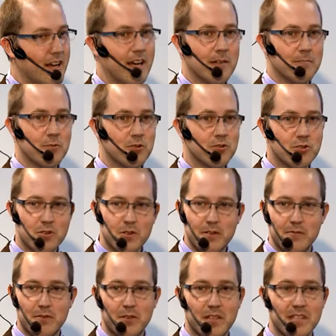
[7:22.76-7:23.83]
I'm not sure
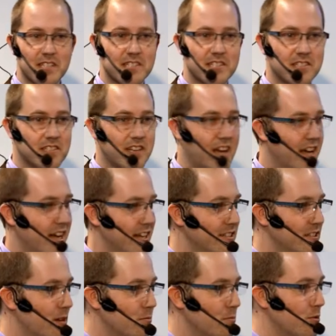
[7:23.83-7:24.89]
if you think this is a high
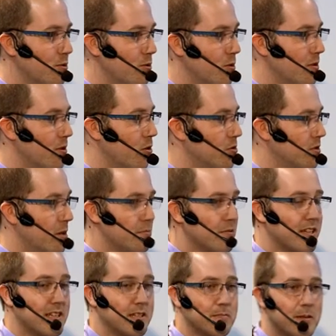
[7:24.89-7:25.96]
number or a low number.
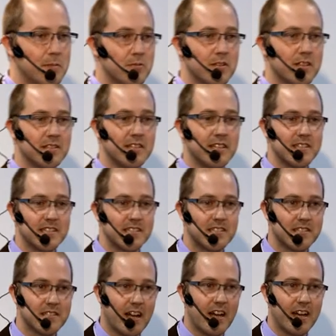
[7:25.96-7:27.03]
Can the people that think this
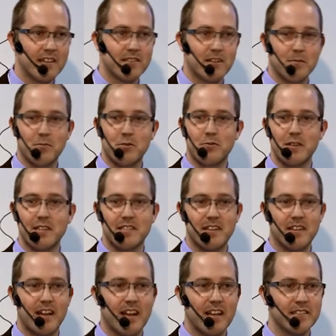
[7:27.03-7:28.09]
is a high number raise
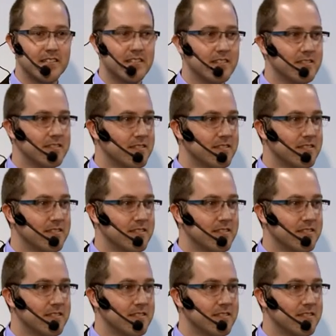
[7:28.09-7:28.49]
their hand?